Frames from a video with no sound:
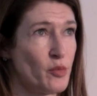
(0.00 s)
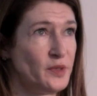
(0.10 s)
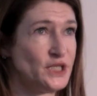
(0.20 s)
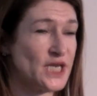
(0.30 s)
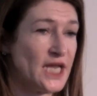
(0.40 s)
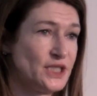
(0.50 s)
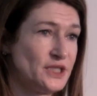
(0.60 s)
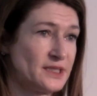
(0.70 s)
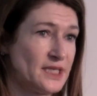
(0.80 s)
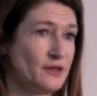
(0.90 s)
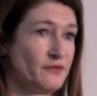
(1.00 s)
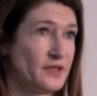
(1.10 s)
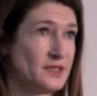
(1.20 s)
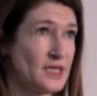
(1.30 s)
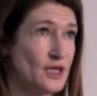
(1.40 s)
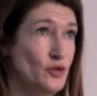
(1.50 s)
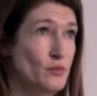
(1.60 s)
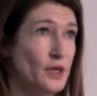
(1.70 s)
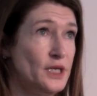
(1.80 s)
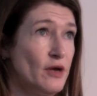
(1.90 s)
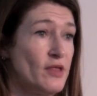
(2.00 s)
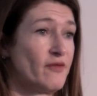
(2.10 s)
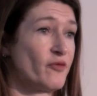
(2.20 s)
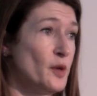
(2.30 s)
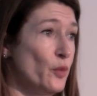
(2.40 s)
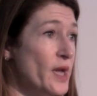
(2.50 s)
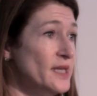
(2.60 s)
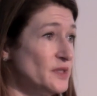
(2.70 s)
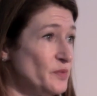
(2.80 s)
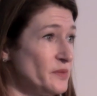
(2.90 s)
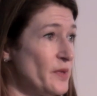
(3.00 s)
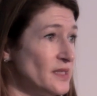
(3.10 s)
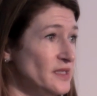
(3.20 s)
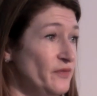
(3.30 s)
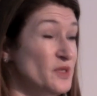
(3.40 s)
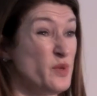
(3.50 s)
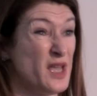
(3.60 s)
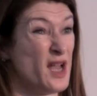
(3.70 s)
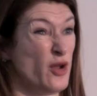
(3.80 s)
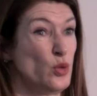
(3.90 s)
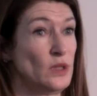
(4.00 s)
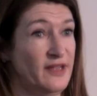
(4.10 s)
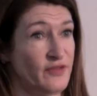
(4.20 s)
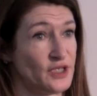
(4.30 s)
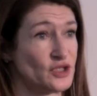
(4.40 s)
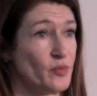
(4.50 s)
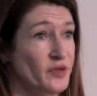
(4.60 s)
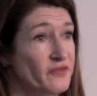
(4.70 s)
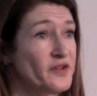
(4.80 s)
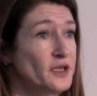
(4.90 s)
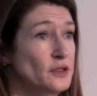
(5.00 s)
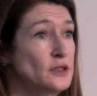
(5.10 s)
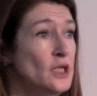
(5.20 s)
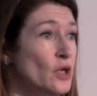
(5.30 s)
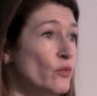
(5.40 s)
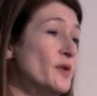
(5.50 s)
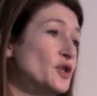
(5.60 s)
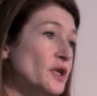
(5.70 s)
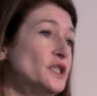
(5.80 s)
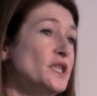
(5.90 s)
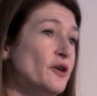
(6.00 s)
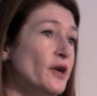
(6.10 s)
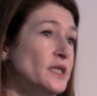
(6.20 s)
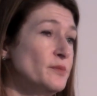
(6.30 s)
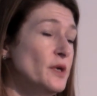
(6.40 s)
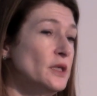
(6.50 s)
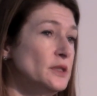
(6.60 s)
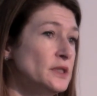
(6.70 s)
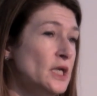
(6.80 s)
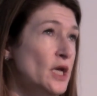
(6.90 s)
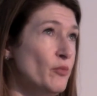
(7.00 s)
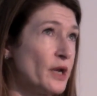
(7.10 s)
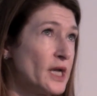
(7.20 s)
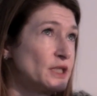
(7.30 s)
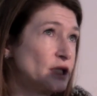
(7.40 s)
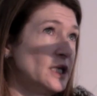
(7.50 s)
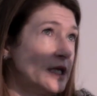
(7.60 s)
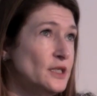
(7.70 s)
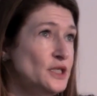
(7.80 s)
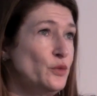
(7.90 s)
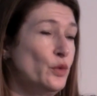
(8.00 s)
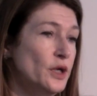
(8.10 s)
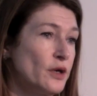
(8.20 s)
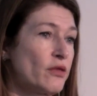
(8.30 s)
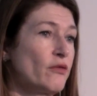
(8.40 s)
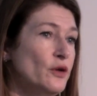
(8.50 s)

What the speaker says: to probably challenge yourself and say you might know that from an awareness perspective, because we kind of all live at the top of the funnel when we're trying to generate demand. But actually, as you work